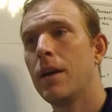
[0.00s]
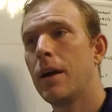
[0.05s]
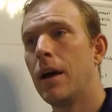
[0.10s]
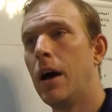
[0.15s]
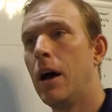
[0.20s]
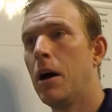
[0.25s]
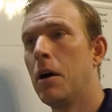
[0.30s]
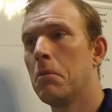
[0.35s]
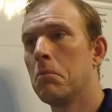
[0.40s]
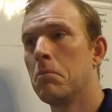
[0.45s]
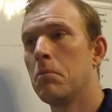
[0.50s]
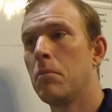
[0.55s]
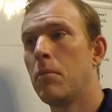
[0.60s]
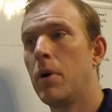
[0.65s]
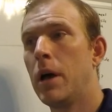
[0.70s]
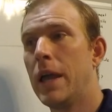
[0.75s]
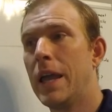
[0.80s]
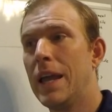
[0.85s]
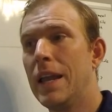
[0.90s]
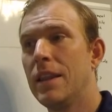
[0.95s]

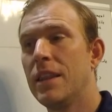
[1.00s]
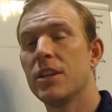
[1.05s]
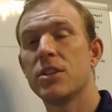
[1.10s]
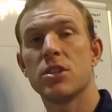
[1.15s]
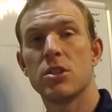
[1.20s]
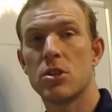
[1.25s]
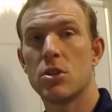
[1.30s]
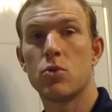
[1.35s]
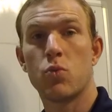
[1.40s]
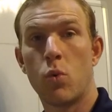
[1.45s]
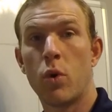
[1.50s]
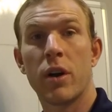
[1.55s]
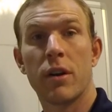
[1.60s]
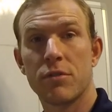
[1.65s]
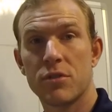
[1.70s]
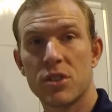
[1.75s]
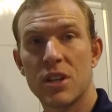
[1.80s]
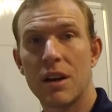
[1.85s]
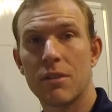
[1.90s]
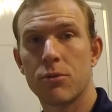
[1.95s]
and this is just one
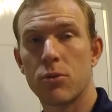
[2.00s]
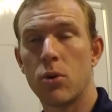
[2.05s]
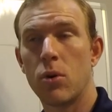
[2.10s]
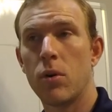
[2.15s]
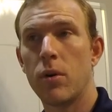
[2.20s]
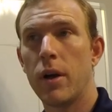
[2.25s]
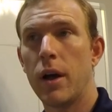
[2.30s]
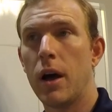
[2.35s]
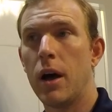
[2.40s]
of several,